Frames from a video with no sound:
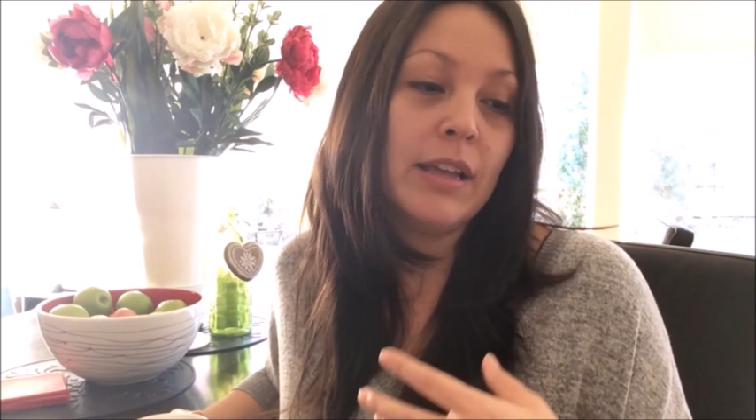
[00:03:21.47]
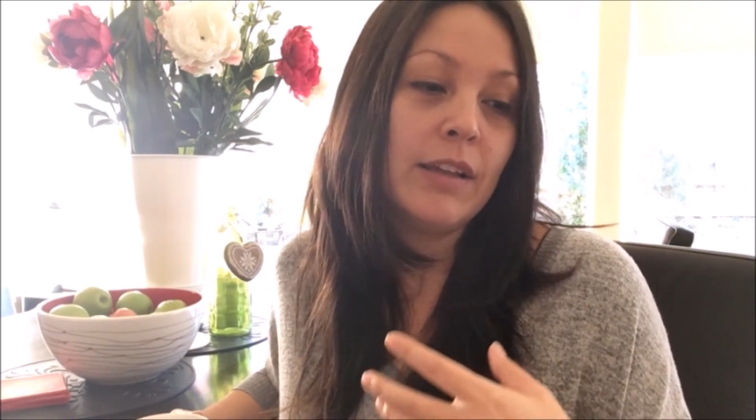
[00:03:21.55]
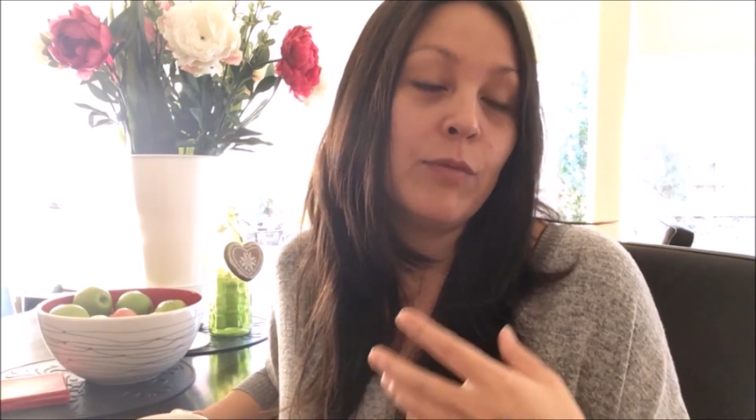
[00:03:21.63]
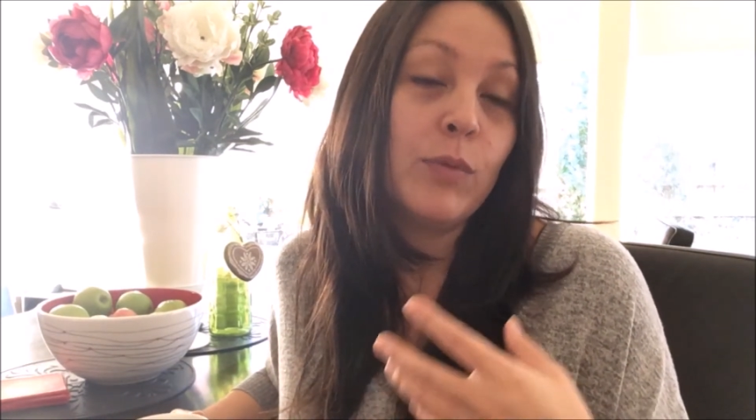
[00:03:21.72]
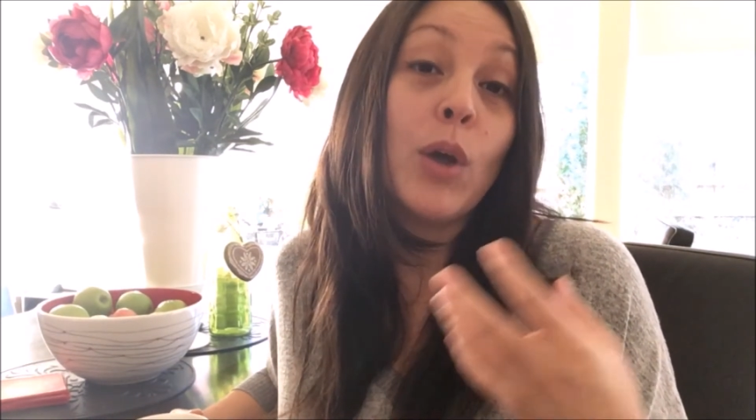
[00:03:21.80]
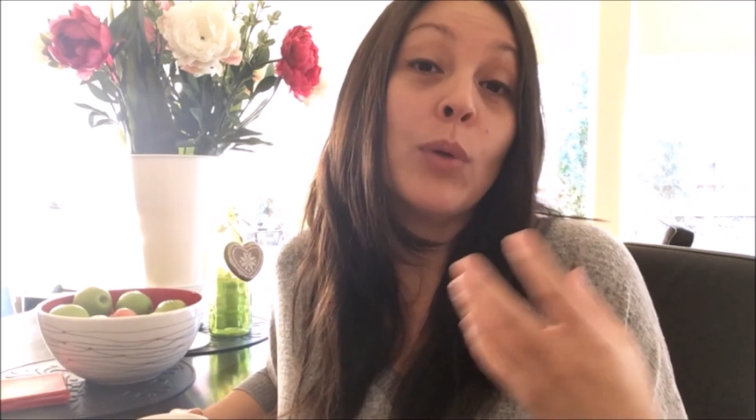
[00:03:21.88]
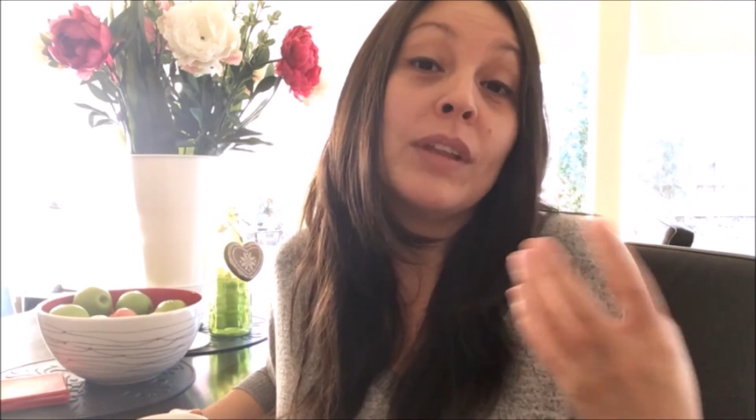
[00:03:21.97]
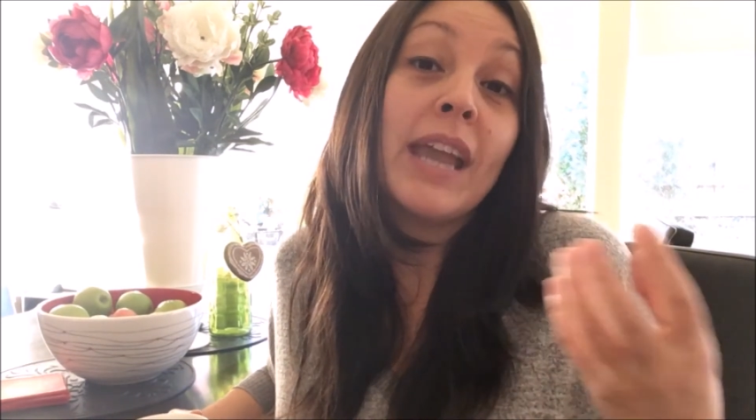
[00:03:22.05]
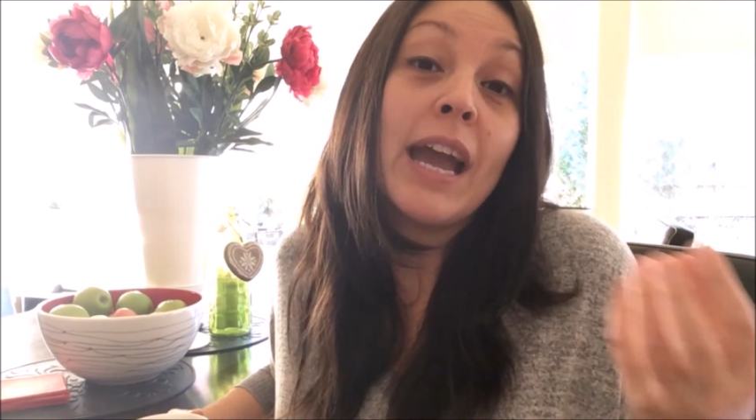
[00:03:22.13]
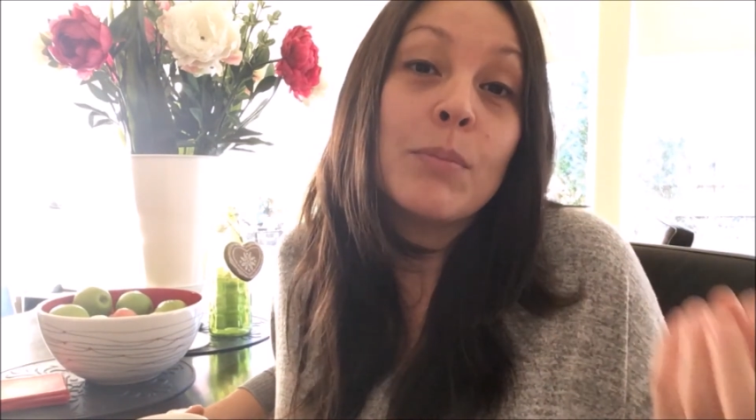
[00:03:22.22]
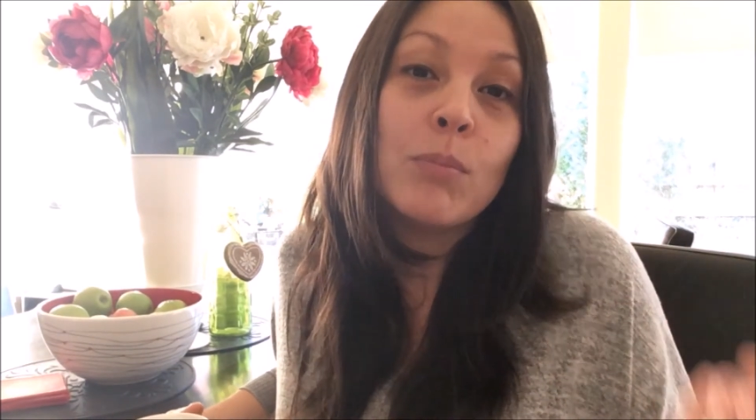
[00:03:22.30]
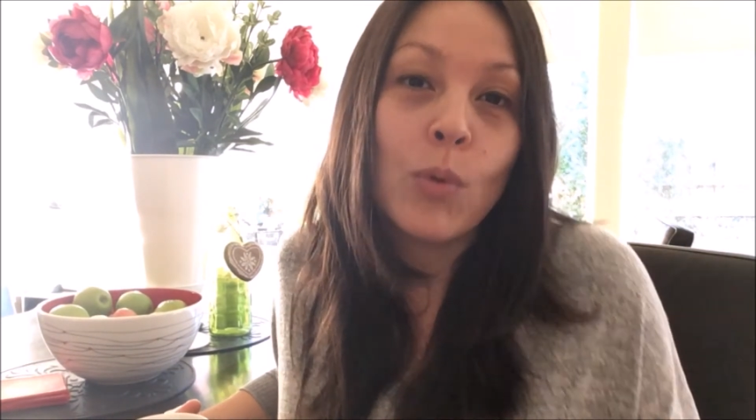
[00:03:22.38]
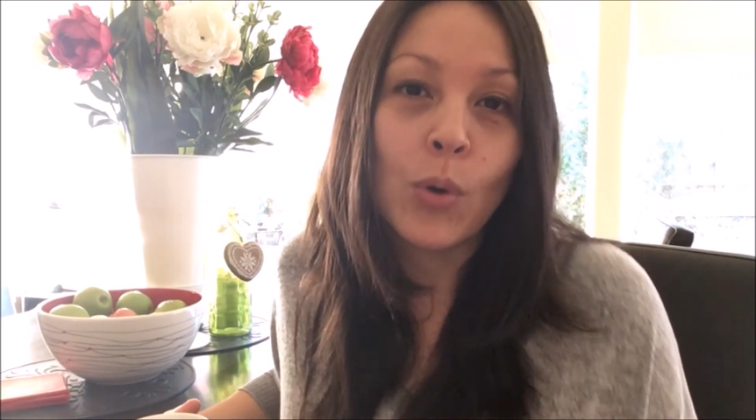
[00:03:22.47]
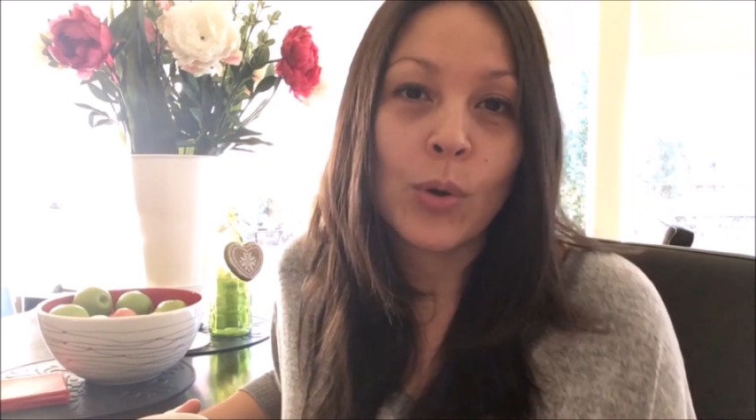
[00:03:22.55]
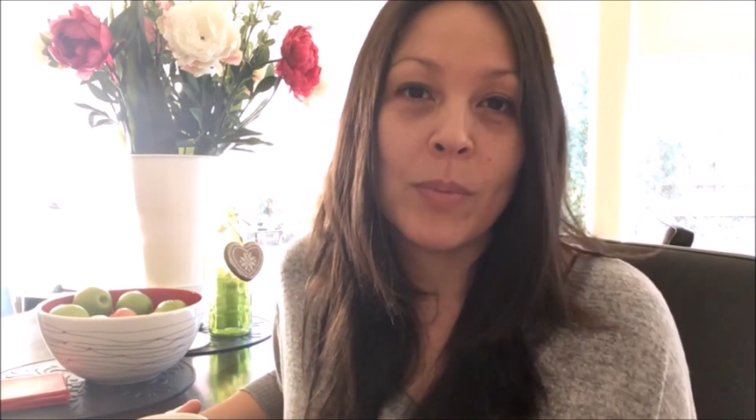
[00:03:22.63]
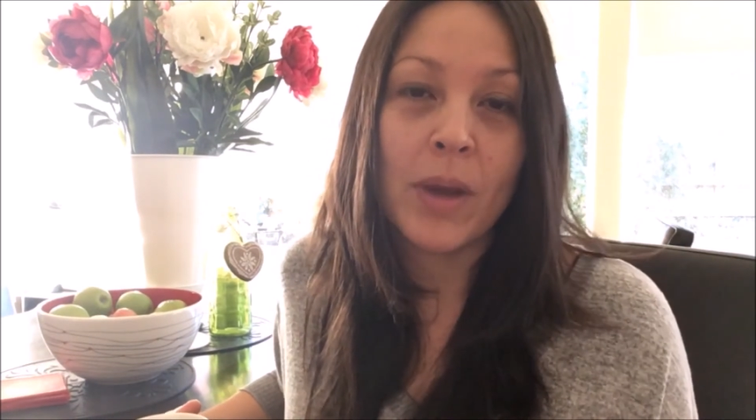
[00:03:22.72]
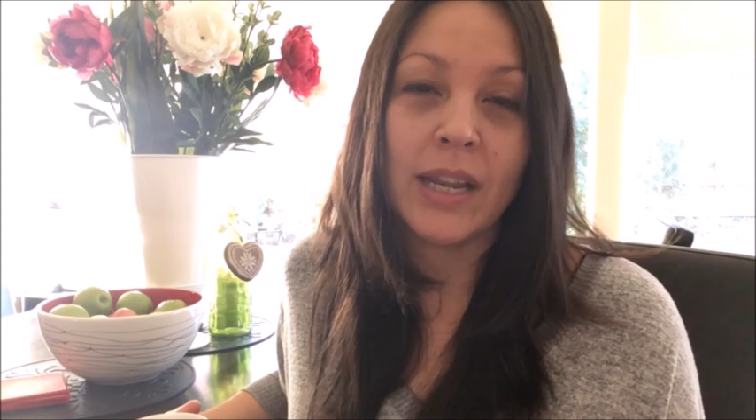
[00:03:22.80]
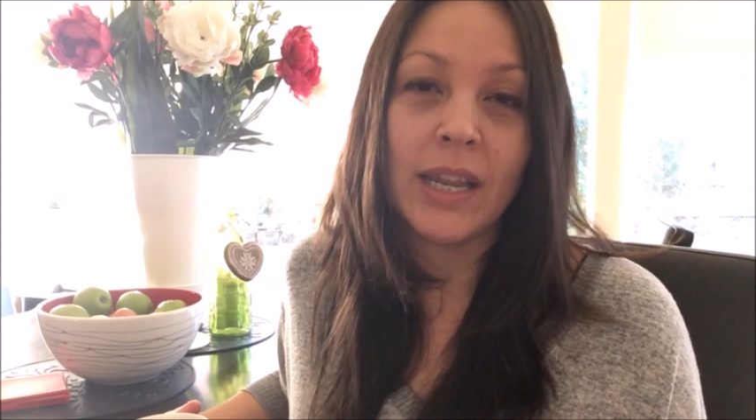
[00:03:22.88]
If we only had more
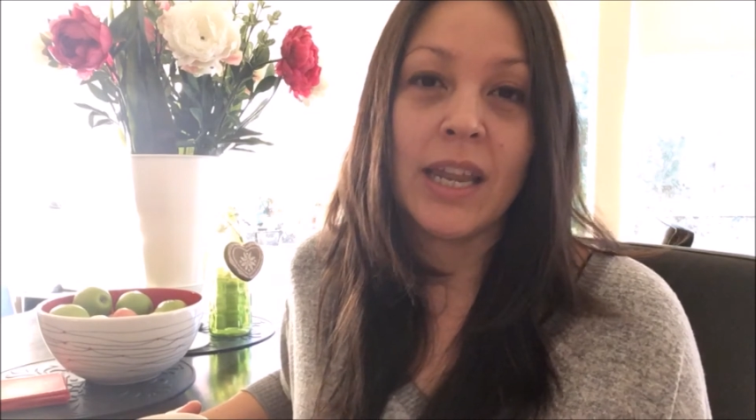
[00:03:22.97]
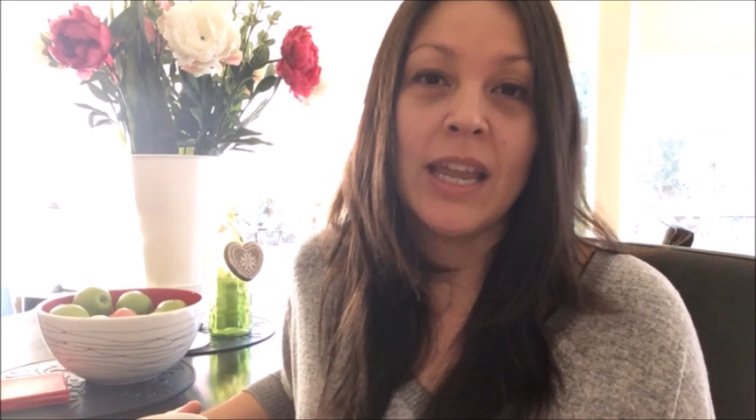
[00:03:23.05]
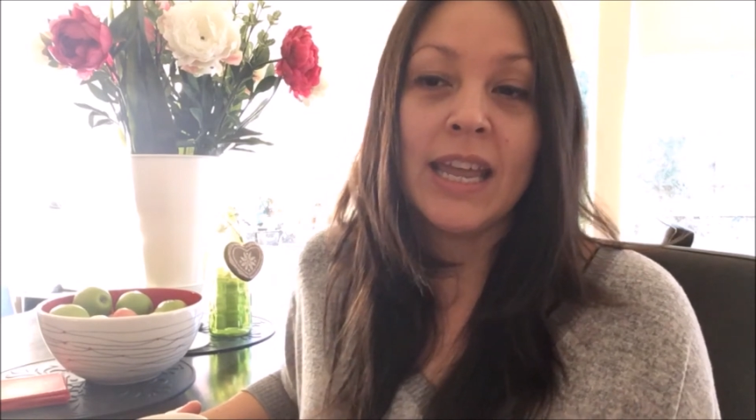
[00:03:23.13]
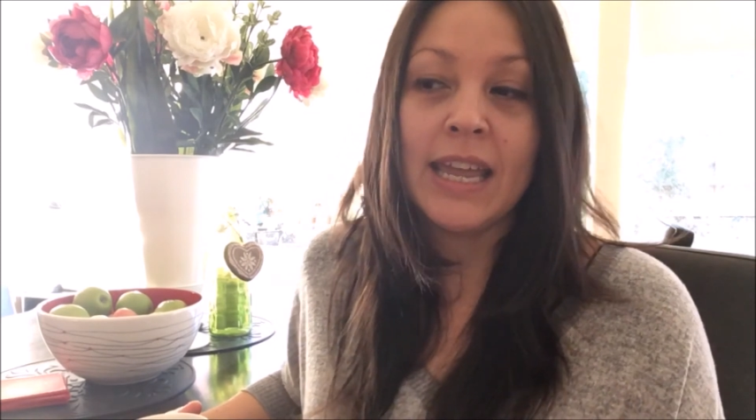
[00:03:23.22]
money,